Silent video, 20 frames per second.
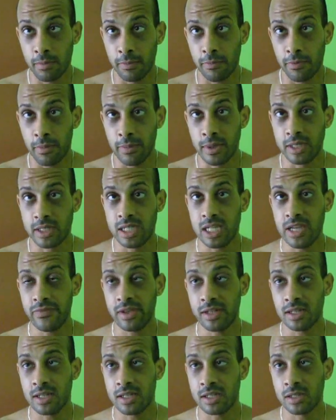from
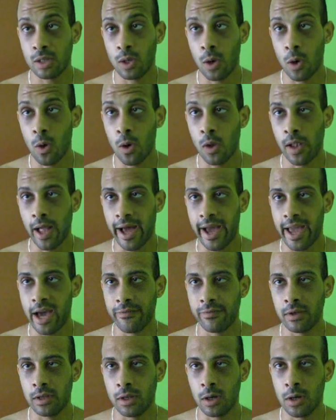achieving this goal, I
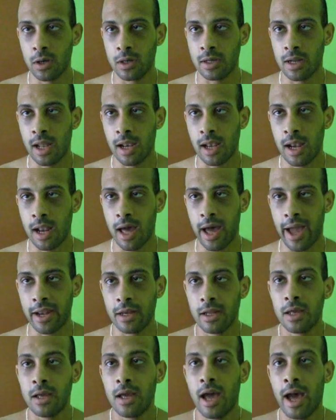have learned a
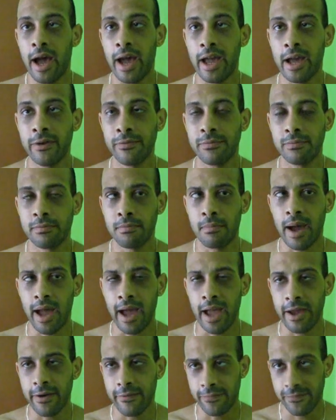lot. I
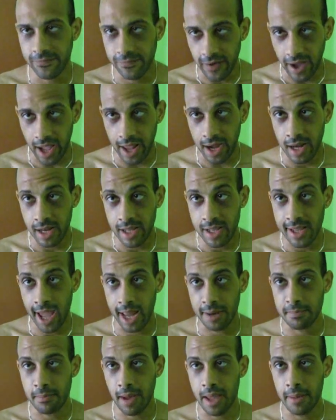have finally
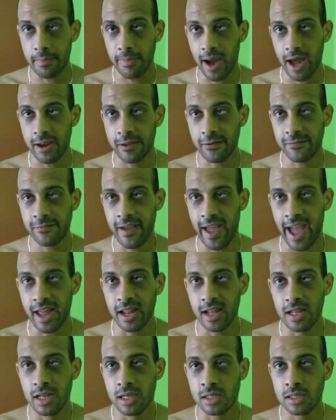gotten my body
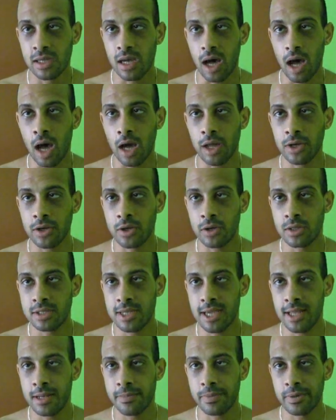fat to under
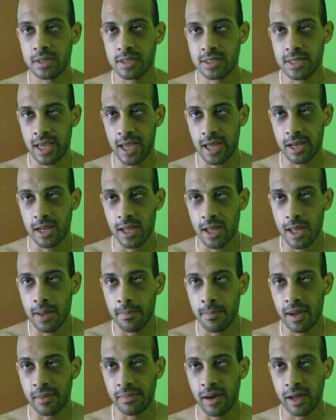10%.
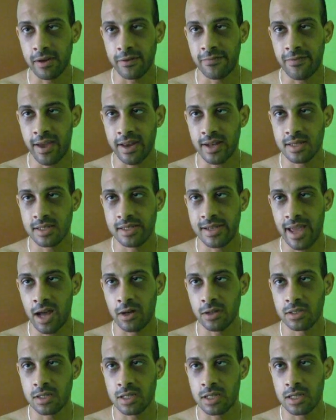My body fat is
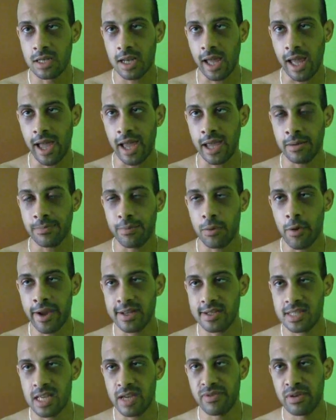down to
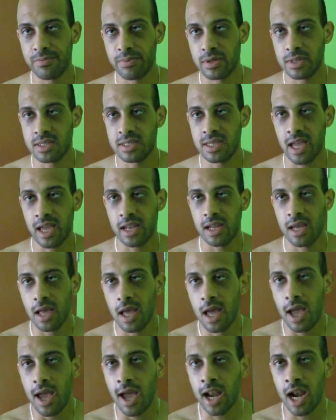9.7%.
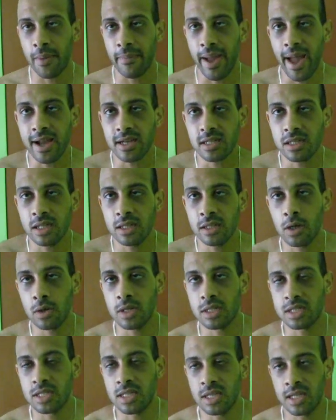And I'm actually
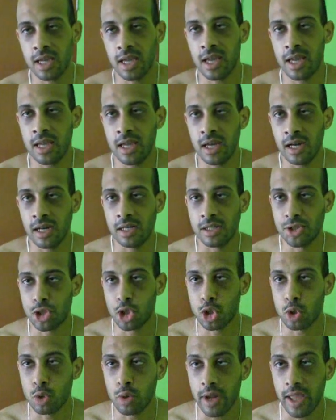noticing a
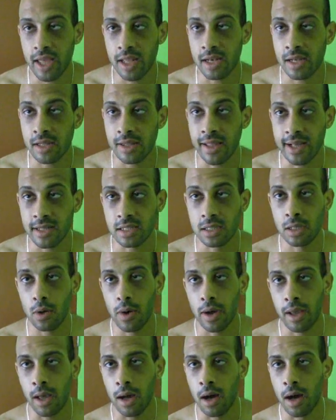trend that's
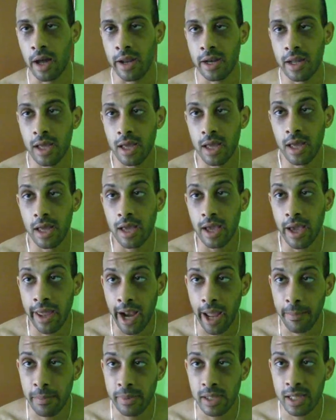going on, and
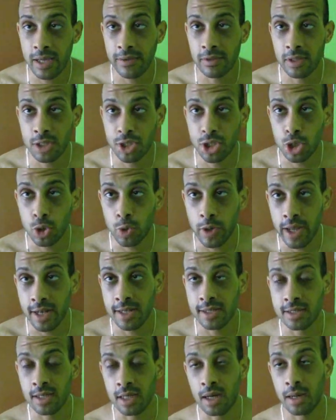I believe the trend
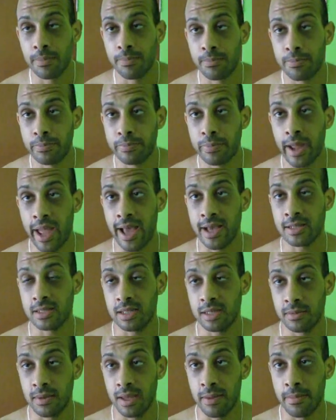is on.
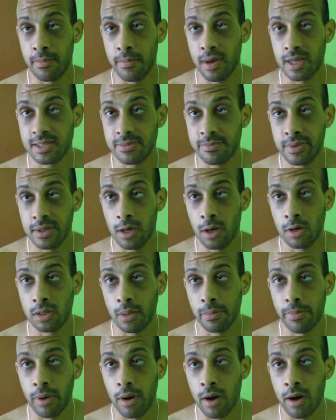It must be on
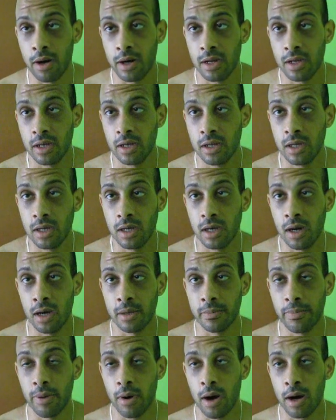the part
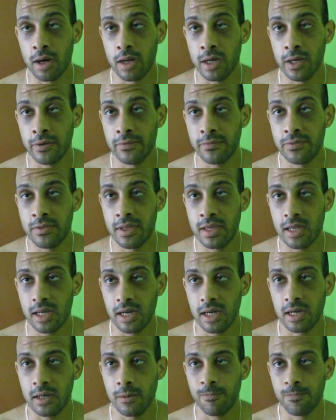of
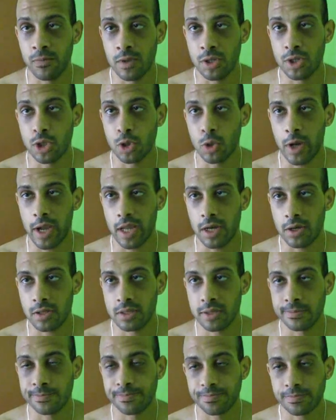the
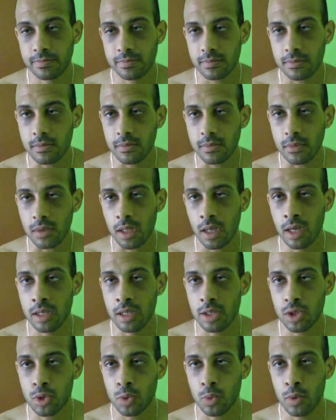trainers. And
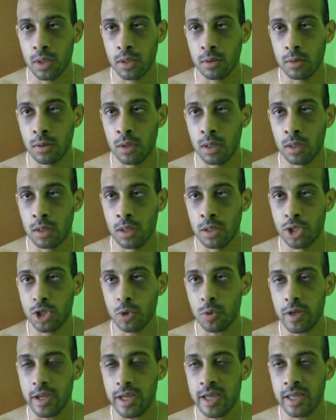the
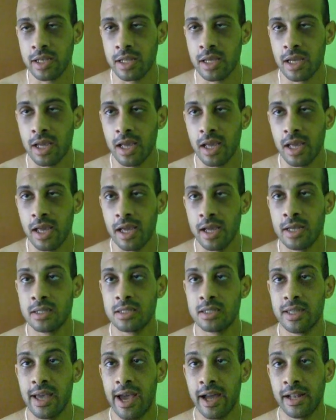trend
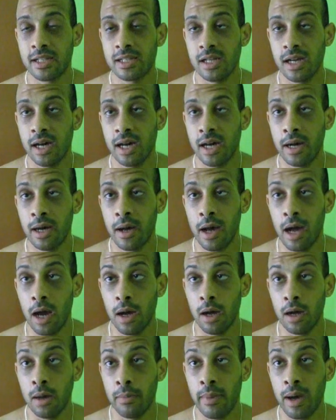is that
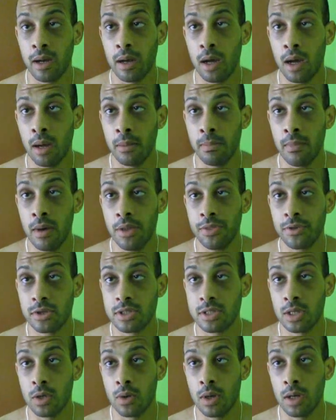about a month or
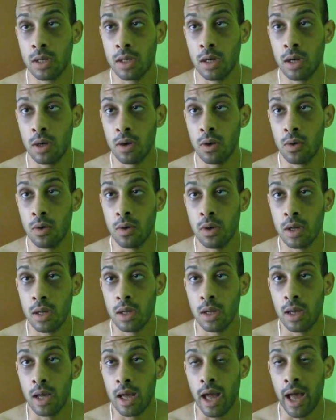so ago,
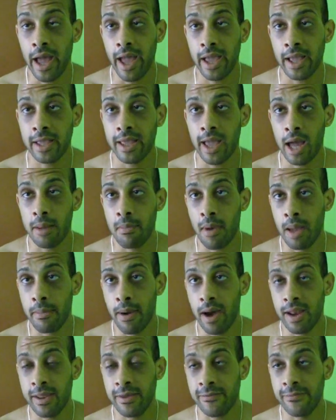I had got my
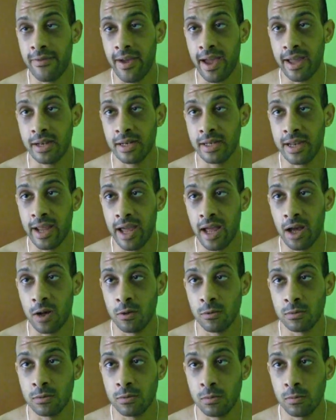body fat
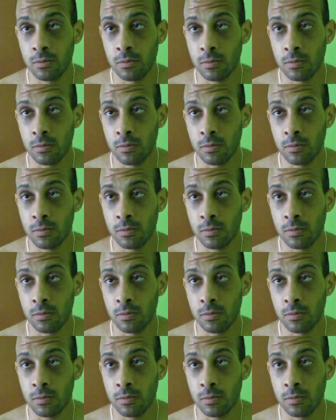down,